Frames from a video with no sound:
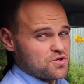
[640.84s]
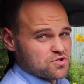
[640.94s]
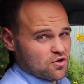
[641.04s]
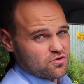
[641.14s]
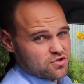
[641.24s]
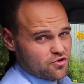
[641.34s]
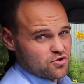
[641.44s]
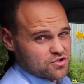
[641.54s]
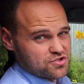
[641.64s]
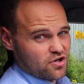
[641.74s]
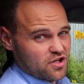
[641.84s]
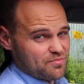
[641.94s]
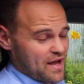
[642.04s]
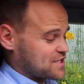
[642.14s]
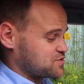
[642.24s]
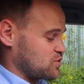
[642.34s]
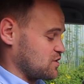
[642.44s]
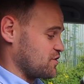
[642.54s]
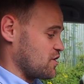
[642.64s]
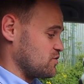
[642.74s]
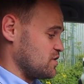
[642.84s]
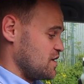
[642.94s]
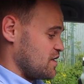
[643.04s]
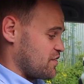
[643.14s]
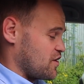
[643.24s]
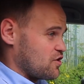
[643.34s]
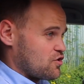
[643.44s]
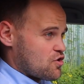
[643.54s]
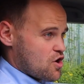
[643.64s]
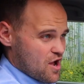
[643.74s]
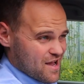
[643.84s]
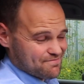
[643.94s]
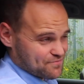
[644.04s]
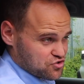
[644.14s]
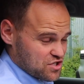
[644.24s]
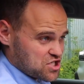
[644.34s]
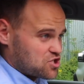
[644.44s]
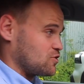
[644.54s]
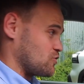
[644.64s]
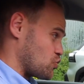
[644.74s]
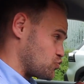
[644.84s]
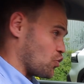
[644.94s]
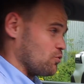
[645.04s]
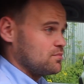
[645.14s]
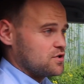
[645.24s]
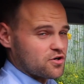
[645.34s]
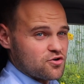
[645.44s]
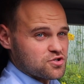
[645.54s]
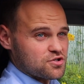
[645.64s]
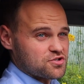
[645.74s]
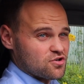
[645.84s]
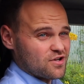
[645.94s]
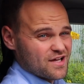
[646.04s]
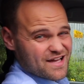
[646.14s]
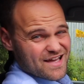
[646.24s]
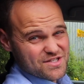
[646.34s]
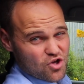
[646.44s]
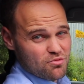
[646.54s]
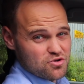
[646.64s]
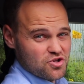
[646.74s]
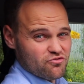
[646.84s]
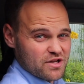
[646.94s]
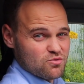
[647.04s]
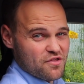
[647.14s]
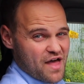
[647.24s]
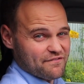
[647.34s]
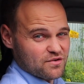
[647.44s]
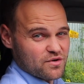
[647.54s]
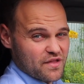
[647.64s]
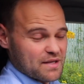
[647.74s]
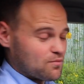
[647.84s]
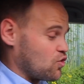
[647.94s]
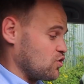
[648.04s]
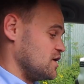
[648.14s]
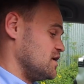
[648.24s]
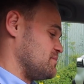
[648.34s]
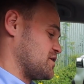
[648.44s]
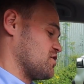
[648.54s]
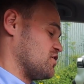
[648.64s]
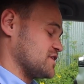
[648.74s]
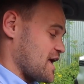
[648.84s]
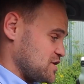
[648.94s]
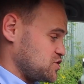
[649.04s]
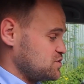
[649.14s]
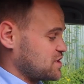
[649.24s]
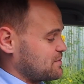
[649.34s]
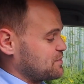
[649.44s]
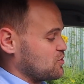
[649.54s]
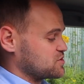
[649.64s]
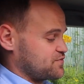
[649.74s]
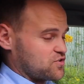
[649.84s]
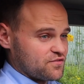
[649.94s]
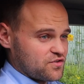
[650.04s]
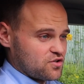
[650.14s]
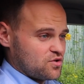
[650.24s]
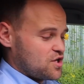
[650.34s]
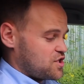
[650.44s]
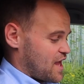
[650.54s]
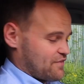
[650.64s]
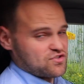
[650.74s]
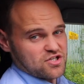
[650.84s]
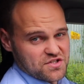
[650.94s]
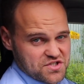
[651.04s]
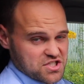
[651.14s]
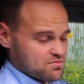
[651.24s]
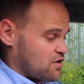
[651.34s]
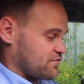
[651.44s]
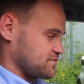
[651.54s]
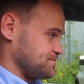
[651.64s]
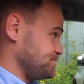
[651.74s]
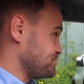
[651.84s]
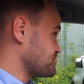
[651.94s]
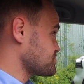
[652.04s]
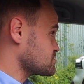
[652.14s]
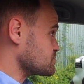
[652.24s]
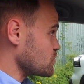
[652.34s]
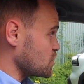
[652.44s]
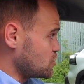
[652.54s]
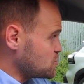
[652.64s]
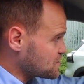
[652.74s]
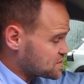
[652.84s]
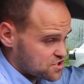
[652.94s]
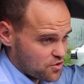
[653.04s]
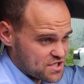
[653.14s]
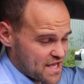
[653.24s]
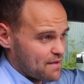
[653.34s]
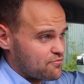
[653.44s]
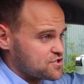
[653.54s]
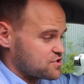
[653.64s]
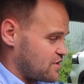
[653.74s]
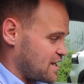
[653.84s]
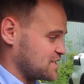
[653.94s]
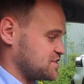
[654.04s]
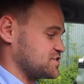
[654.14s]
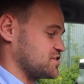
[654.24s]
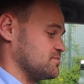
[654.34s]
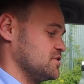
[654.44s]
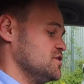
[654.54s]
used cruise control in the past will know that traditional dumb cruise control is almost not really worth having with anymore, because as soon as anybody pulls in front of you, you have to turn the system off. Using the Suzuki's cameras and radar system,